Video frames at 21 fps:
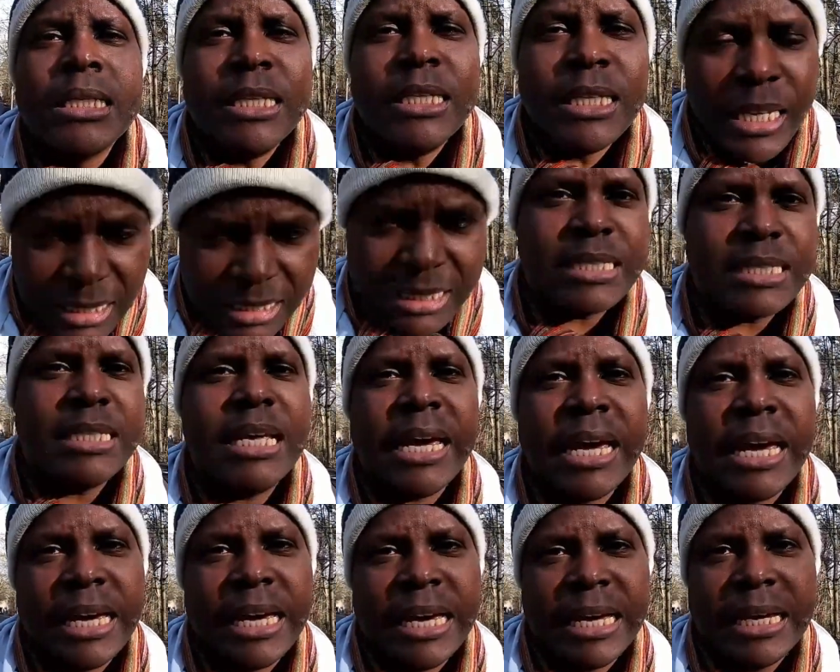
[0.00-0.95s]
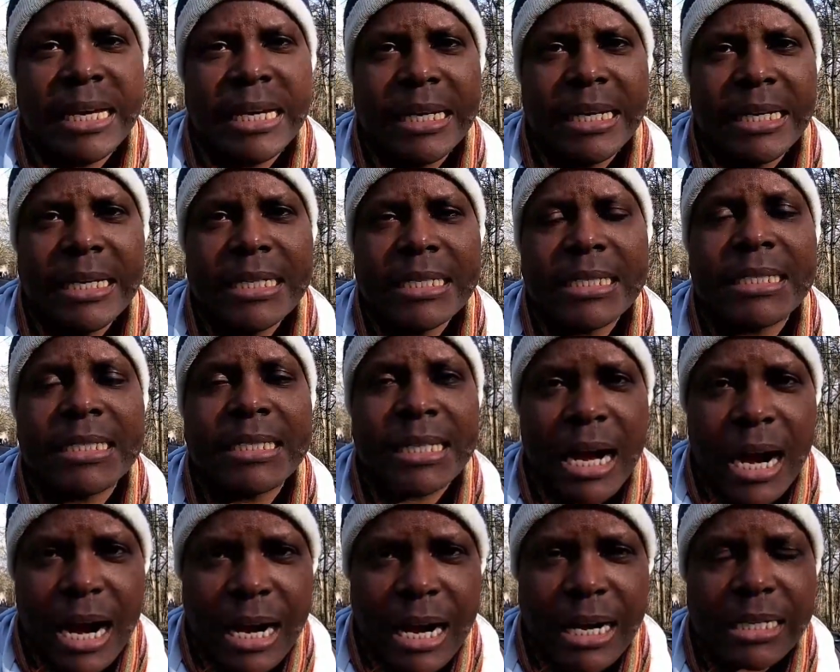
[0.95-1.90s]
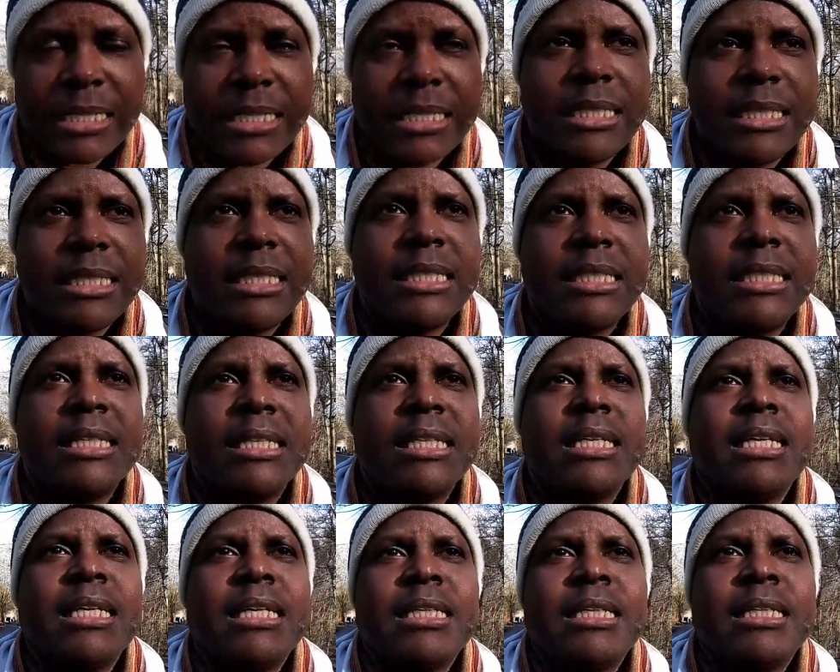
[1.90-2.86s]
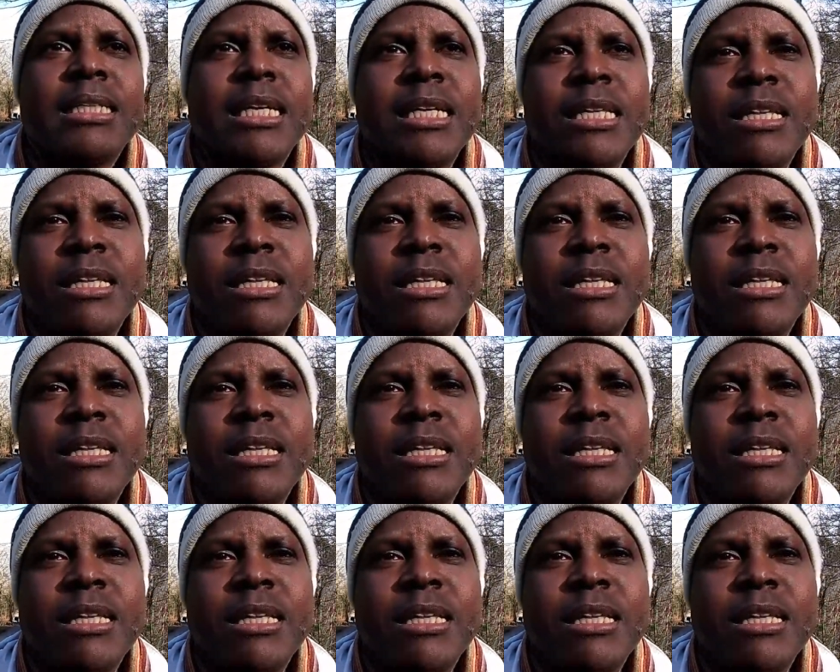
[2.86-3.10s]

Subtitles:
this day starts the